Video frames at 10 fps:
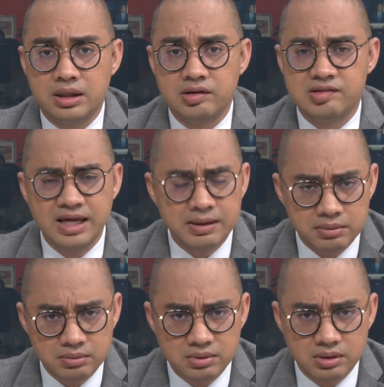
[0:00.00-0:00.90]
Uh, is that
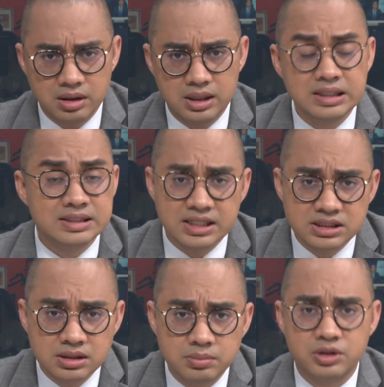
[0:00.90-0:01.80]
uh,
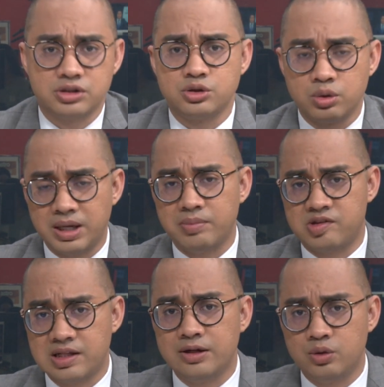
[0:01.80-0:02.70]
intentional? Because
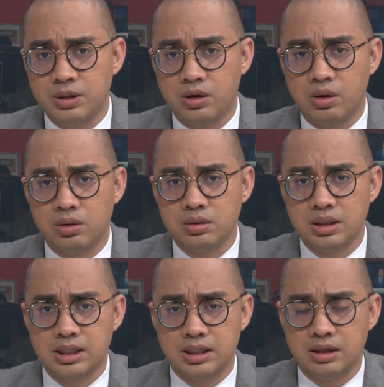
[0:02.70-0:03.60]
roadmaps tend to be long
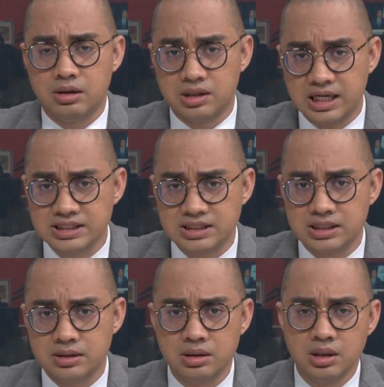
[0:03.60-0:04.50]

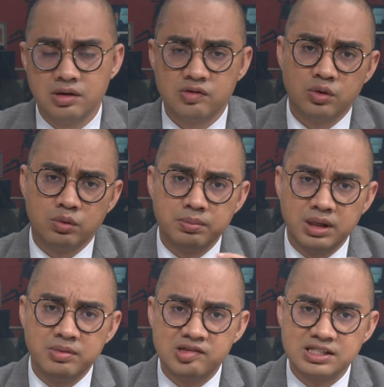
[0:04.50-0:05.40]
horizon, so
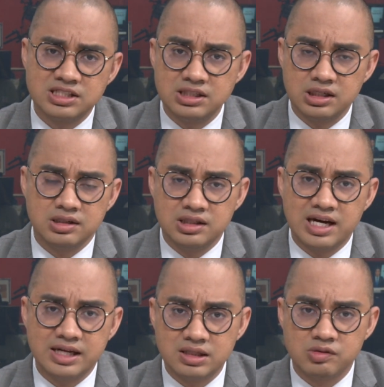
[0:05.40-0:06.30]
maybe such nitty-gritty
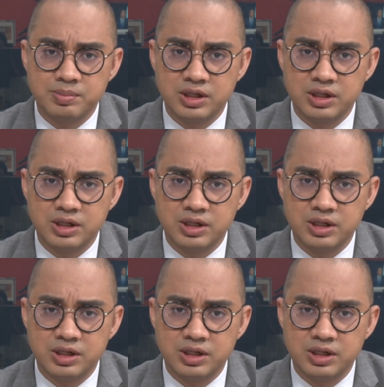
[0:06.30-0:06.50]
items